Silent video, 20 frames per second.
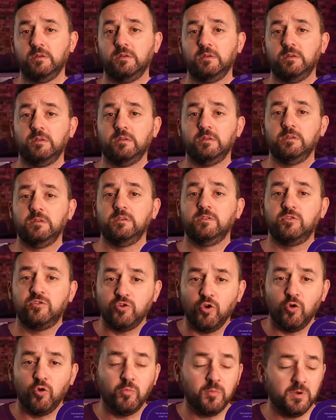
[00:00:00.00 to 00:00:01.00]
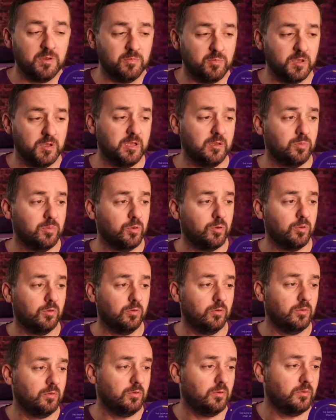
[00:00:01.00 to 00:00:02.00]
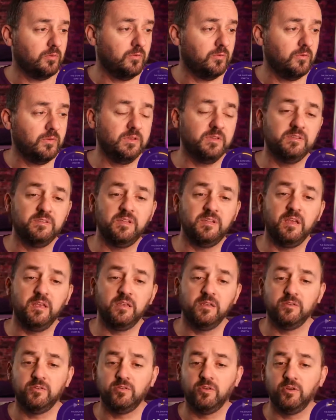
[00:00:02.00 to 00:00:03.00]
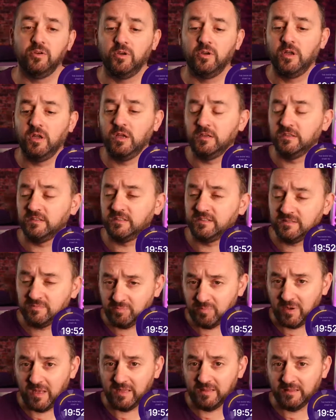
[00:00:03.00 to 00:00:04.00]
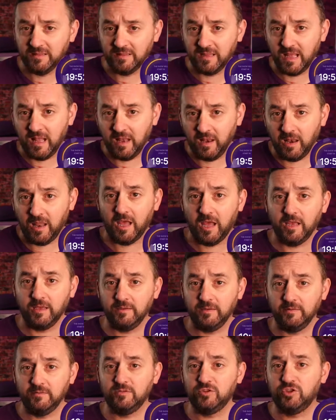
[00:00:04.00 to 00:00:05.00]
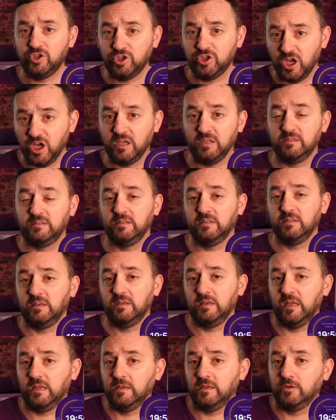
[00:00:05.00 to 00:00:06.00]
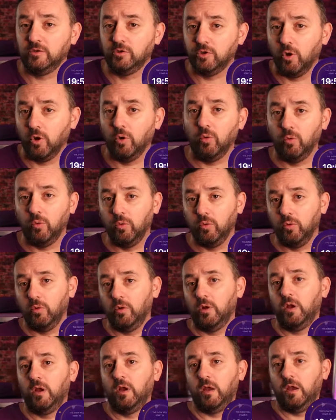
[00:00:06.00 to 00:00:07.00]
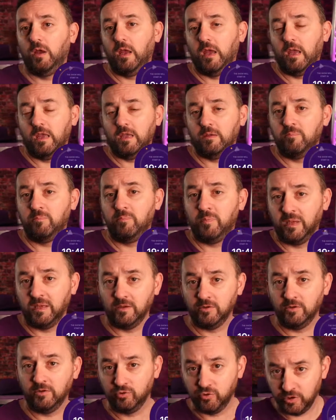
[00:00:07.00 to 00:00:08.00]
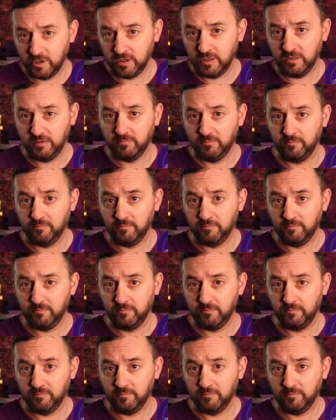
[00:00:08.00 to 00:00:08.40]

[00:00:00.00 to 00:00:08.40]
There's so many people these days that spend their lives chasing a goal, a bigger dream,